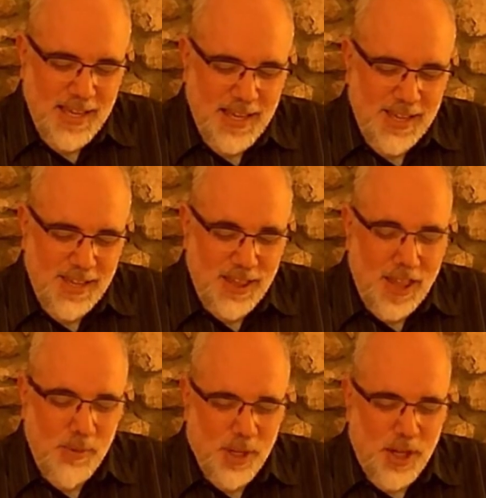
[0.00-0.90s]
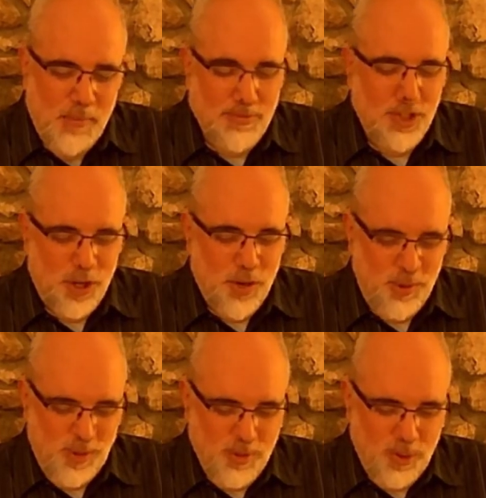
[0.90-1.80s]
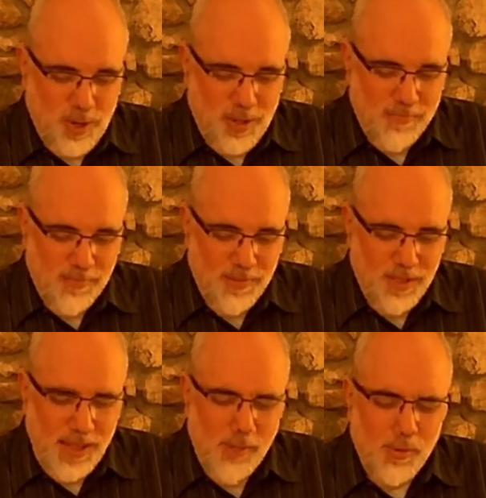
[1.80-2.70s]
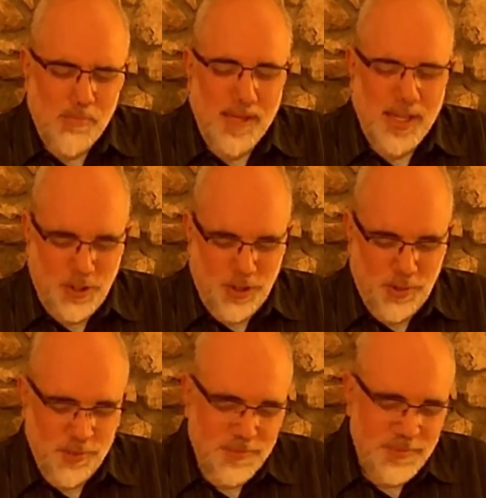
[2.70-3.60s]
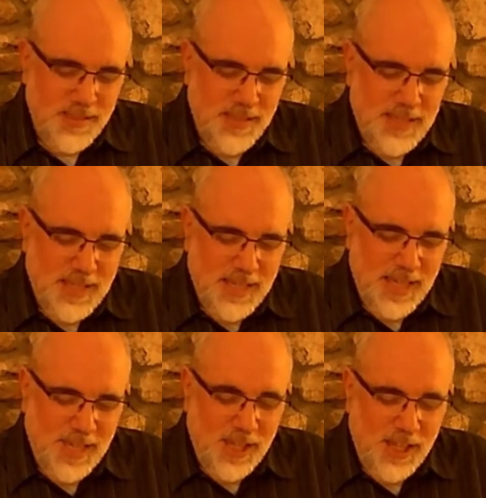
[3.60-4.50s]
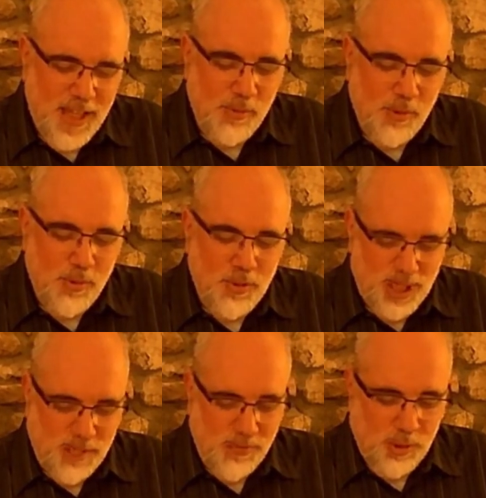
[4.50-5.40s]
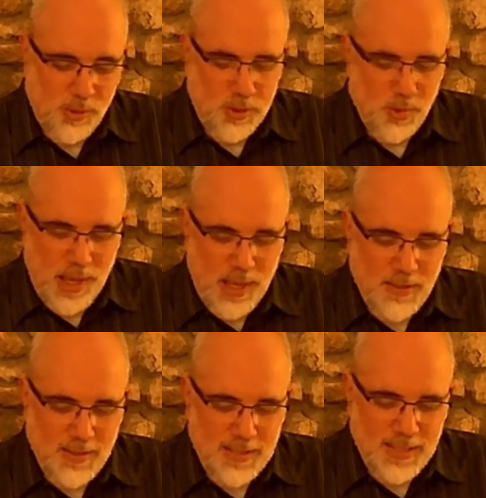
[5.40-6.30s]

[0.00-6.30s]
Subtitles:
that they would come to know you, Lord, that they would meet you, and that they would receive you as well.